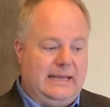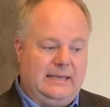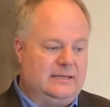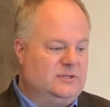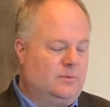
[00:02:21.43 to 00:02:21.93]

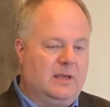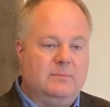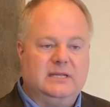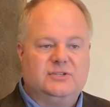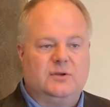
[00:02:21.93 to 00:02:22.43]
is when I
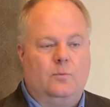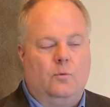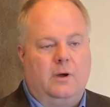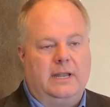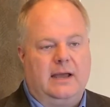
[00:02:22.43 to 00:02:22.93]
meet
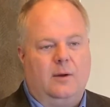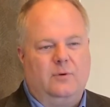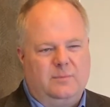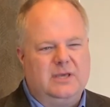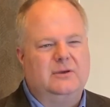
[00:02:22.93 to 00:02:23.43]
someone, I
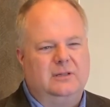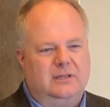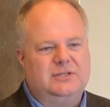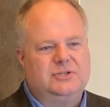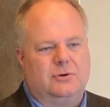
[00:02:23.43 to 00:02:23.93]
want to be a good
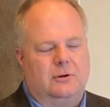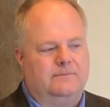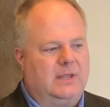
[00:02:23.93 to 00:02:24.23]
listener.